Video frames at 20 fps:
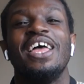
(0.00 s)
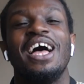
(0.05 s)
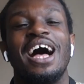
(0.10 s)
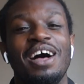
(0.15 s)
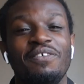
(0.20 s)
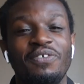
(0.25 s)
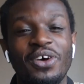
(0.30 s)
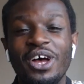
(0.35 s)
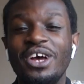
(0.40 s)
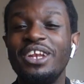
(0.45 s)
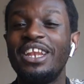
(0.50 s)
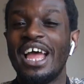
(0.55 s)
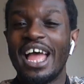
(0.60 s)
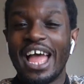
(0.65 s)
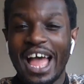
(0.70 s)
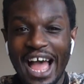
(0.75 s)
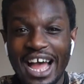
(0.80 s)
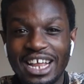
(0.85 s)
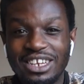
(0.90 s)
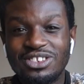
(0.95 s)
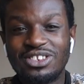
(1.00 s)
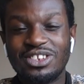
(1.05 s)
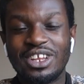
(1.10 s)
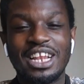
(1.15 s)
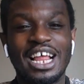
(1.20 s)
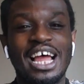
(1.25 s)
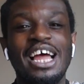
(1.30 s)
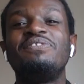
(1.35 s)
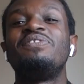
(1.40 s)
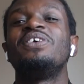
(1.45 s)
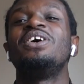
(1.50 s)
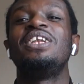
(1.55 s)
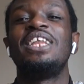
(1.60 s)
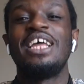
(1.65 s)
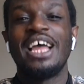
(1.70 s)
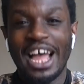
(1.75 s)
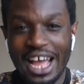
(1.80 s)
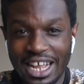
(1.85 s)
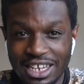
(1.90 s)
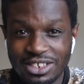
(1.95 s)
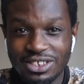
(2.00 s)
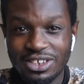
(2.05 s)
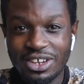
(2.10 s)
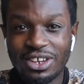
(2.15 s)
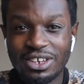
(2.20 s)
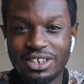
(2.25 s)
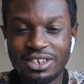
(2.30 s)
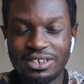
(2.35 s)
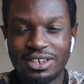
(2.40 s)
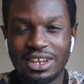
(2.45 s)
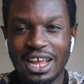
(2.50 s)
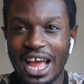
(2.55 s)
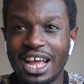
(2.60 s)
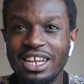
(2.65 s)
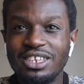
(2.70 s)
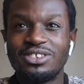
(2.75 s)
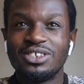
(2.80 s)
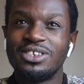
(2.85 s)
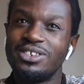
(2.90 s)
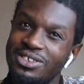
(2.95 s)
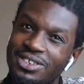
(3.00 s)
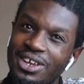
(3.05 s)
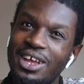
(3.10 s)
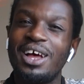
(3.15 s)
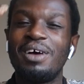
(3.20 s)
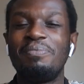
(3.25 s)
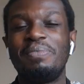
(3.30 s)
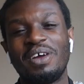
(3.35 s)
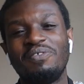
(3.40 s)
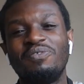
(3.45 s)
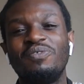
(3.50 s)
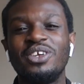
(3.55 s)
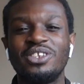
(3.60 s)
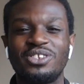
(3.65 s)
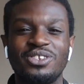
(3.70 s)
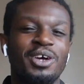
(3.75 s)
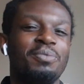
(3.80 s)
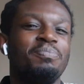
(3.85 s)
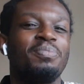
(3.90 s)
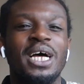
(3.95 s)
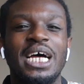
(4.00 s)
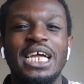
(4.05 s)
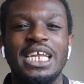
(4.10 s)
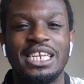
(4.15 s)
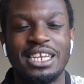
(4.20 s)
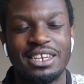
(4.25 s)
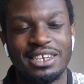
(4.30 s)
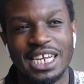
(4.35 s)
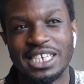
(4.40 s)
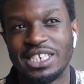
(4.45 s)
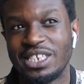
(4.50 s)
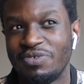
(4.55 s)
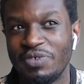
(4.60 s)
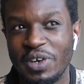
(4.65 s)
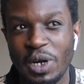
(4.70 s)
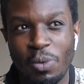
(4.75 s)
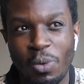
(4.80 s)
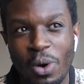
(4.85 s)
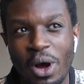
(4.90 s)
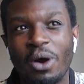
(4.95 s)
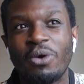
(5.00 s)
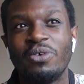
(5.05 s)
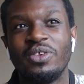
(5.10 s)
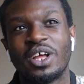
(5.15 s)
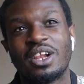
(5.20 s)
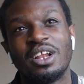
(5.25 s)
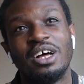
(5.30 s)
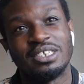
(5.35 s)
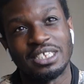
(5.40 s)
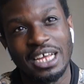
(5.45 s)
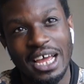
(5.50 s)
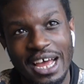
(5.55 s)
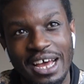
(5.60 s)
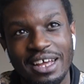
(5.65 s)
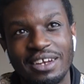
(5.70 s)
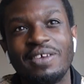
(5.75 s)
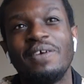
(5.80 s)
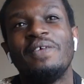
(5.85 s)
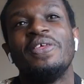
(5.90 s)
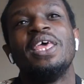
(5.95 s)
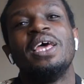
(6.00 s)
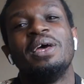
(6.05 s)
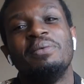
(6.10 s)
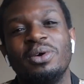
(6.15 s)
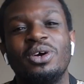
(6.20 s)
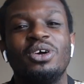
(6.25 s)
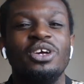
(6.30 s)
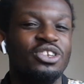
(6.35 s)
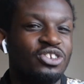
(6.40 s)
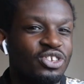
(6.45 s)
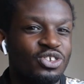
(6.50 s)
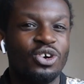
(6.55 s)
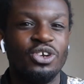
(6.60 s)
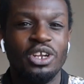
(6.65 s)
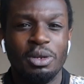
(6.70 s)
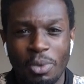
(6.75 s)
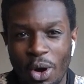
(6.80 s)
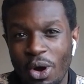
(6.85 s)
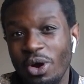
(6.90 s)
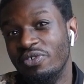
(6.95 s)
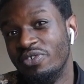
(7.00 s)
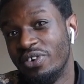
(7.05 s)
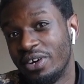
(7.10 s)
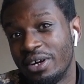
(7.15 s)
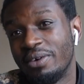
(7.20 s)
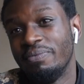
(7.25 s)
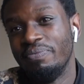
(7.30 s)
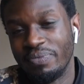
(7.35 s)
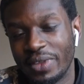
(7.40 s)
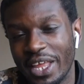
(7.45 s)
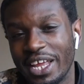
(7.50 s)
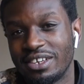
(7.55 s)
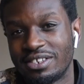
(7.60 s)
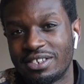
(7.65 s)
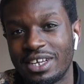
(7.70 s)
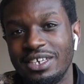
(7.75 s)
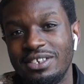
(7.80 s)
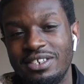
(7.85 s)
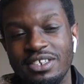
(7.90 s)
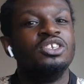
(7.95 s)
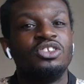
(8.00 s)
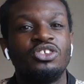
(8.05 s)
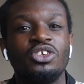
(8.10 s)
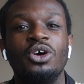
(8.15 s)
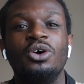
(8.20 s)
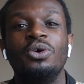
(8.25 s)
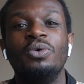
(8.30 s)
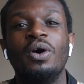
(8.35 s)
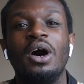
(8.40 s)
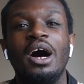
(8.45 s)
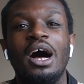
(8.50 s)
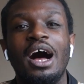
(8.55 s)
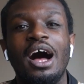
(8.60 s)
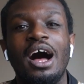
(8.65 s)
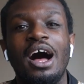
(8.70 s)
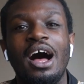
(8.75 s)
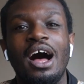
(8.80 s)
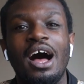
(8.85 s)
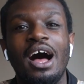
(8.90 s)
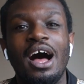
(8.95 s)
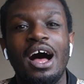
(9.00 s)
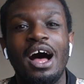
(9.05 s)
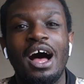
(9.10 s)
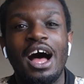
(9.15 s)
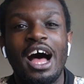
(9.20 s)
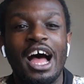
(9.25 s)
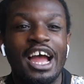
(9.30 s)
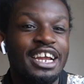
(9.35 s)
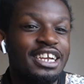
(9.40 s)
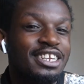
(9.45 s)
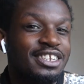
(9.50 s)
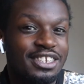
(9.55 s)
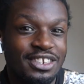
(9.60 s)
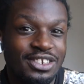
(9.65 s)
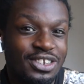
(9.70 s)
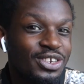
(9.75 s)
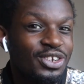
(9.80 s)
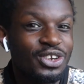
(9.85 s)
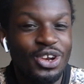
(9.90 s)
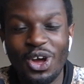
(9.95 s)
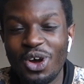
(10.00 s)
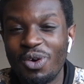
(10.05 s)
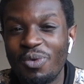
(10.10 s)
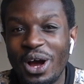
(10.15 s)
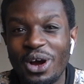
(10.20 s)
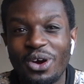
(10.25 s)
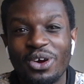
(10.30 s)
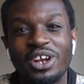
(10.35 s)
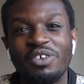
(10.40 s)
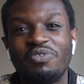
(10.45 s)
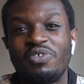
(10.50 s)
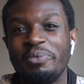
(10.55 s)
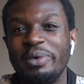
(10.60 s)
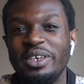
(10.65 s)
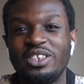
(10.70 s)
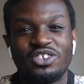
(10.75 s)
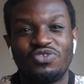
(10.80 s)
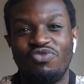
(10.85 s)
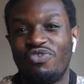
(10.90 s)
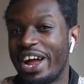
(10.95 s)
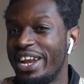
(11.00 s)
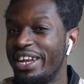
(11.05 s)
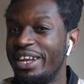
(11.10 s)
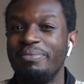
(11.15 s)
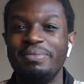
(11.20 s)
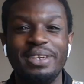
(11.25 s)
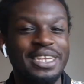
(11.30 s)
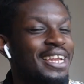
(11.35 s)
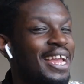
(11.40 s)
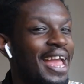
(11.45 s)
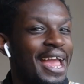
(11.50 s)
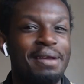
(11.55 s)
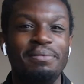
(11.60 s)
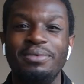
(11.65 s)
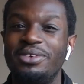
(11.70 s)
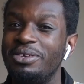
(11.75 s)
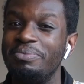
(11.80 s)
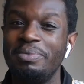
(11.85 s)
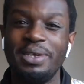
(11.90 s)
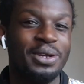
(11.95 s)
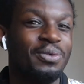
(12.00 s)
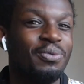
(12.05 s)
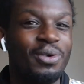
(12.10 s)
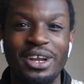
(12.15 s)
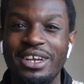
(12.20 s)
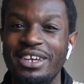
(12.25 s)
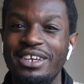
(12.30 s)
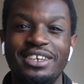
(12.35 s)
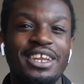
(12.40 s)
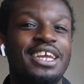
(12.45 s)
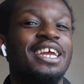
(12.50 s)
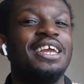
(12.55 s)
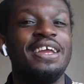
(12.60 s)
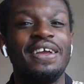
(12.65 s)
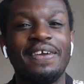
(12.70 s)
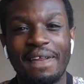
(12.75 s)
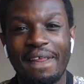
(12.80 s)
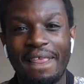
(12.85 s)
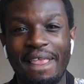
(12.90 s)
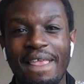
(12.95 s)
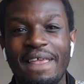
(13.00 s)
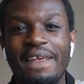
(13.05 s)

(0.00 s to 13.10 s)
I've heard hands on top. Everyone stop, but that doesn't really work with the class I had, because it just got them over excited. So I didn't know where I got it from. It just randomly came to me one day.